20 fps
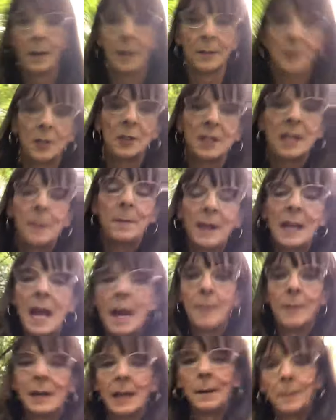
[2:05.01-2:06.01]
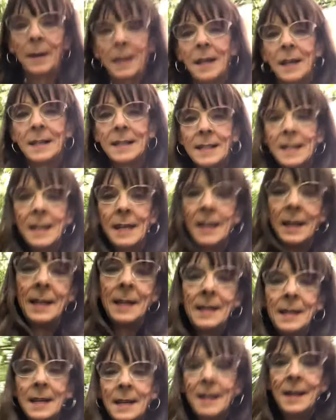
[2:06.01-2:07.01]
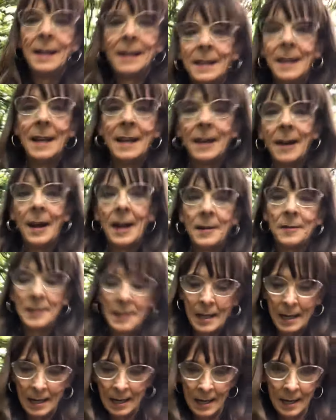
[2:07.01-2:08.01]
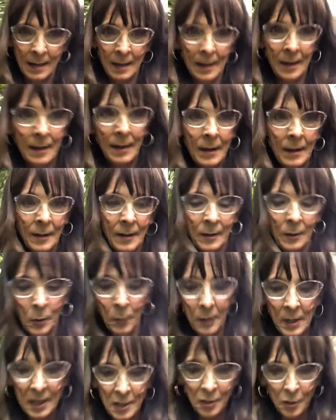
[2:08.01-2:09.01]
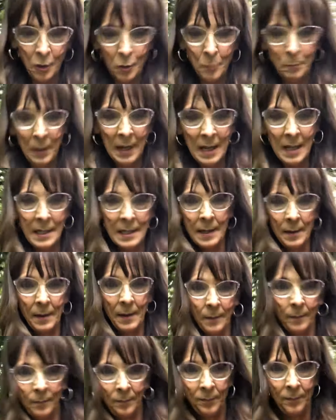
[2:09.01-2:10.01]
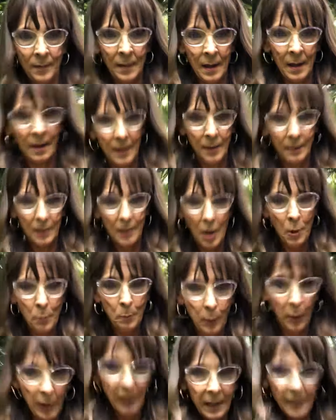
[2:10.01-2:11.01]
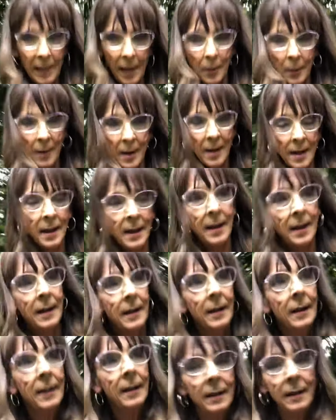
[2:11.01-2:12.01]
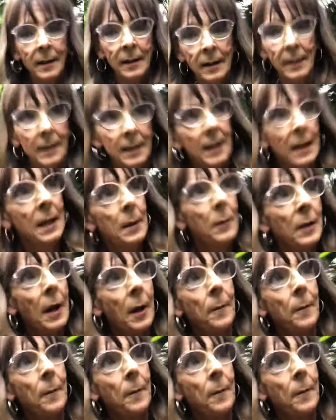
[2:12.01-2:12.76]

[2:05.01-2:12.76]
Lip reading: I'll just tip the camera a little bit, guys. There you go, how's that? Go on then, Snoop, please. No pulling, though. Here we go.